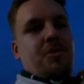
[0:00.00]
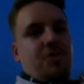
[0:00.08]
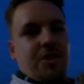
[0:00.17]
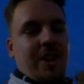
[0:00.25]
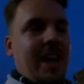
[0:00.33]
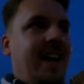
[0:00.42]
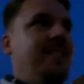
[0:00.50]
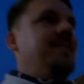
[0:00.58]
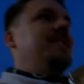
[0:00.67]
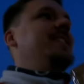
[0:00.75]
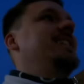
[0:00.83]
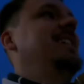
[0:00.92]
Screw that.
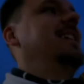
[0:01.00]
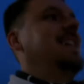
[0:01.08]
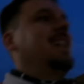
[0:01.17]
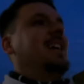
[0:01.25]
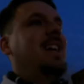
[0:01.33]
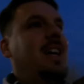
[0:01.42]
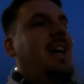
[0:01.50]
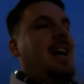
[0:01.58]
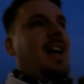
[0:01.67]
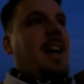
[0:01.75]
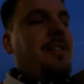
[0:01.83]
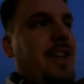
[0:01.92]

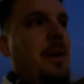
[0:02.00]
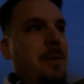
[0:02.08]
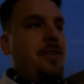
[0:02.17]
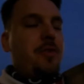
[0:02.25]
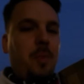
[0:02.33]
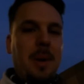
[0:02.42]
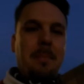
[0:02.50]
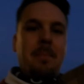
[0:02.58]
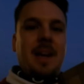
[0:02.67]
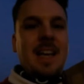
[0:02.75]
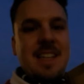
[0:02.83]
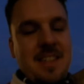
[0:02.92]
I think I moved one
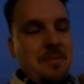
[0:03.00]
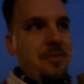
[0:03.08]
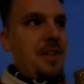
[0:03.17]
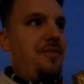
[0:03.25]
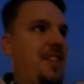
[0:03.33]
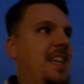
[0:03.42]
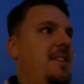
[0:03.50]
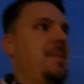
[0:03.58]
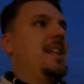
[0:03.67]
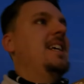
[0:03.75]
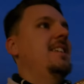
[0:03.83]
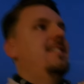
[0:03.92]
place in fifteen
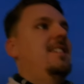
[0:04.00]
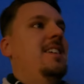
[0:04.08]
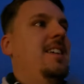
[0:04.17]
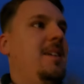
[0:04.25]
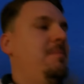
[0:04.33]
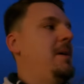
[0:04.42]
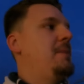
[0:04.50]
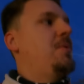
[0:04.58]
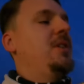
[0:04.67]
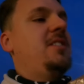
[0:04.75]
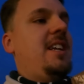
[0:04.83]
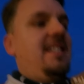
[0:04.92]
minutes and people
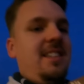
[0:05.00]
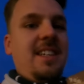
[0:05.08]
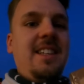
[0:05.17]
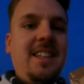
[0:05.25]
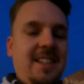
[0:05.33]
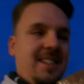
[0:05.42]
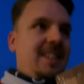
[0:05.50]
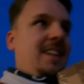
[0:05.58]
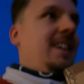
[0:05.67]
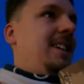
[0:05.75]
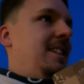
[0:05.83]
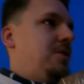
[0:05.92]
are sending
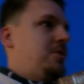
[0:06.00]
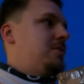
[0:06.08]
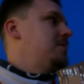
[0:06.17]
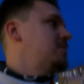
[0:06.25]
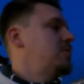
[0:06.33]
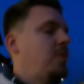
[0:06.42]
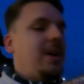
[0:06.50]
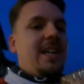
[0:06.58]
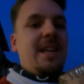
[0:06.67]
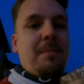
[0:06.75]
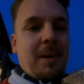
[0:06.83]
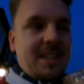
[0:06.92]

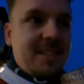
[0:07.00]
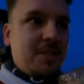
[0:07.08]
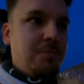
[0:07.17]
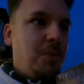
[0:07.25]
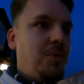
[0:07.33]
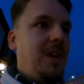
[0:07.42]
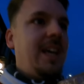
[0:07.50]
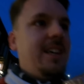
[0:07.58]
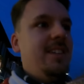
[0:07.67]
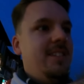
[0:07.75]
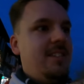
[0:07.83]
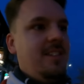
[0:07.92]
twenty plus small
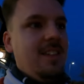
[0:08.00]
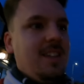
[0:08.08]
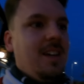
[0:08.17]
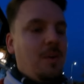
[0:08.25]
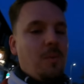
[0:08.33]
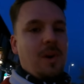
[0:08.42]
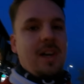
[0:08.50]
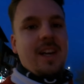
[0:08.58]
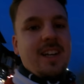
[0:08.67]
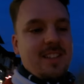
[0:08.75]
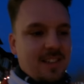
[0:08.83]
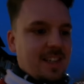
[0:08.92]
letters one
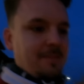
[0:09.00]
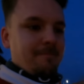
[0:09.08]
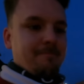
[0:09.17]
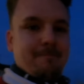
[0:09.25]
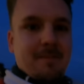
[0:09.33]
at a time.